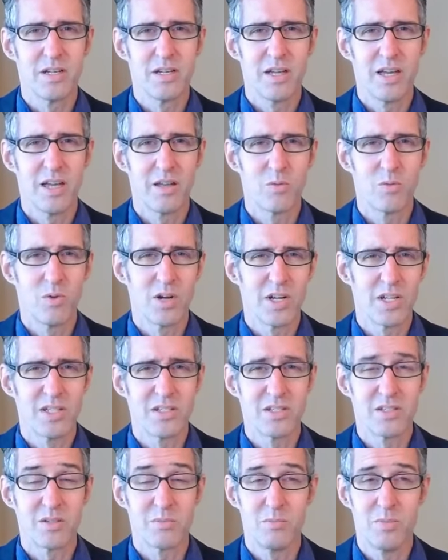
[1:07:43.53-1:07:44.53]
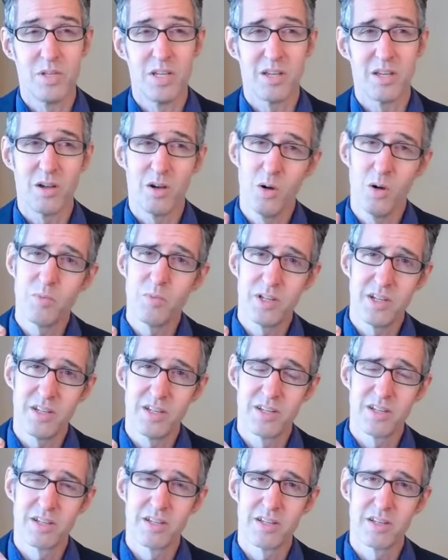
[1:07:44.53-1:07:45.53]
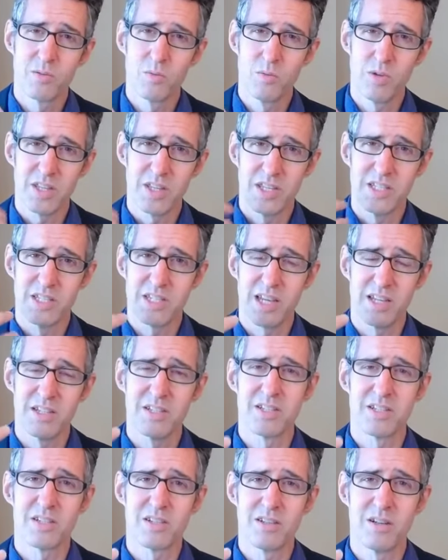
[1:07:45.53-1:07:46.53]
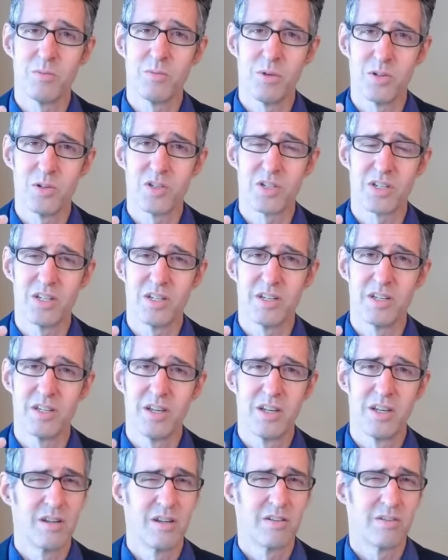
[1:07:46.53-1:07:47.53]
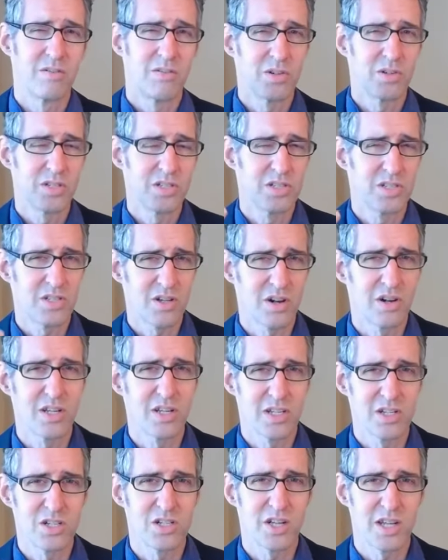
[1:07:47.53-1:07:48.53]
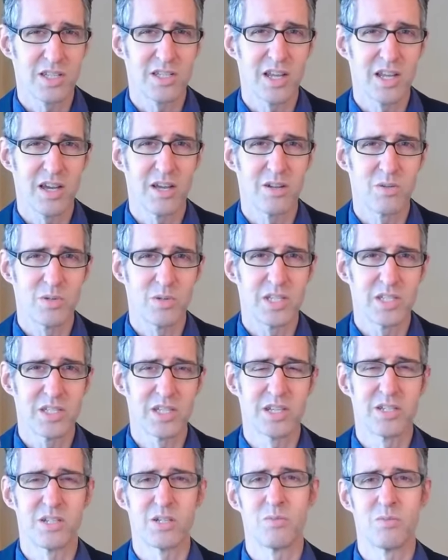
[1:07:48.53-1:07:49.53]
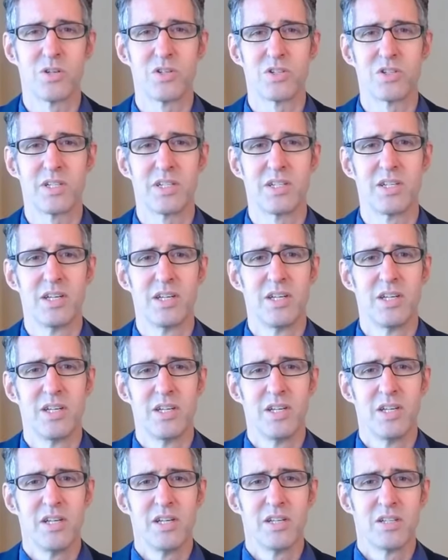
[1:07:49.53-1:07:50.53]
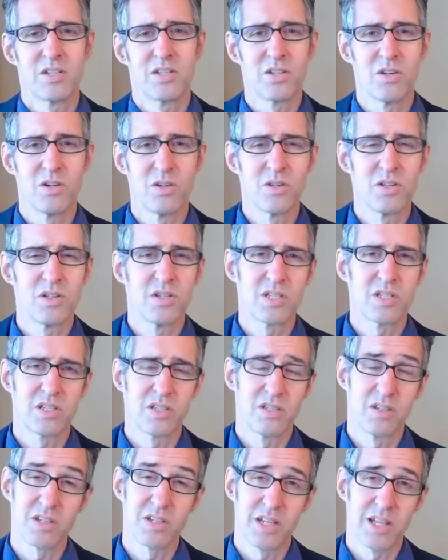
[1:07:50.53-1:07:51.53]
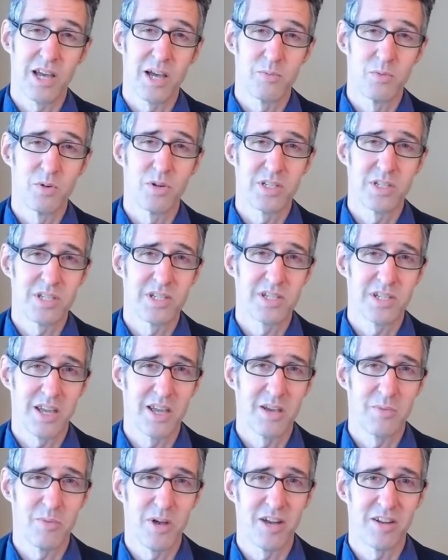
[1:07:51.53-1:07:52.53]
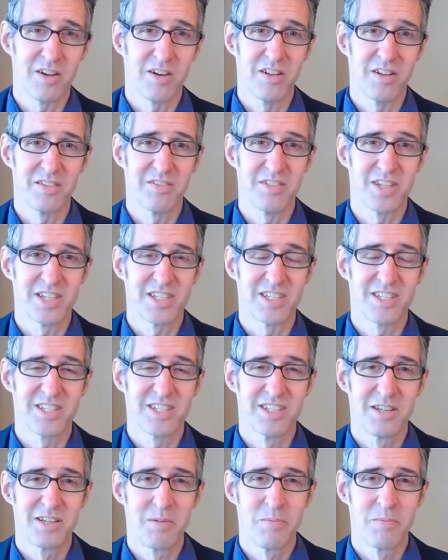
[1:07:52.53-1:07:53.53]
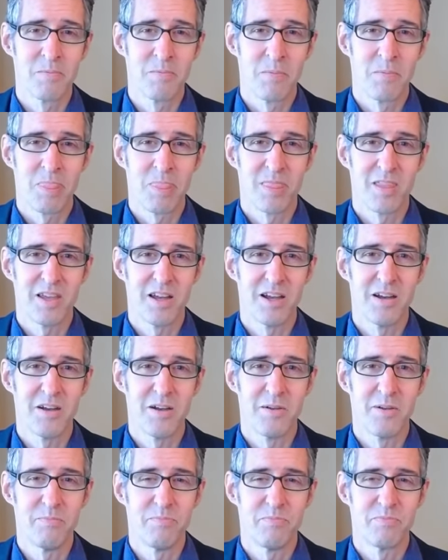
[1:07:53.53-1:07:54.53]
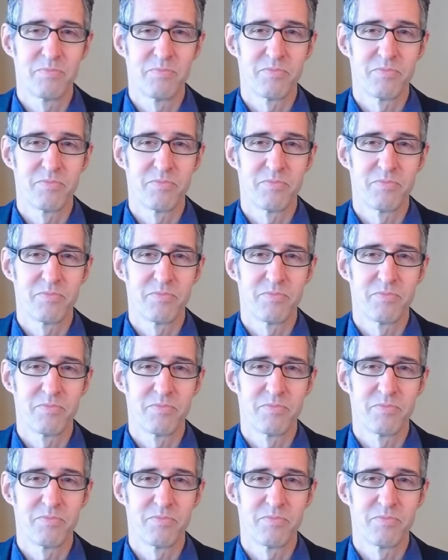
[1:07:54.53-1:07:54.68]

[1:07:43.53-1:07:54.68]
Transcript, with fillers: and what is being open with intense emotion versus starting to shut down with intense emotion. So there's there's a lot more to say about all of this. Um,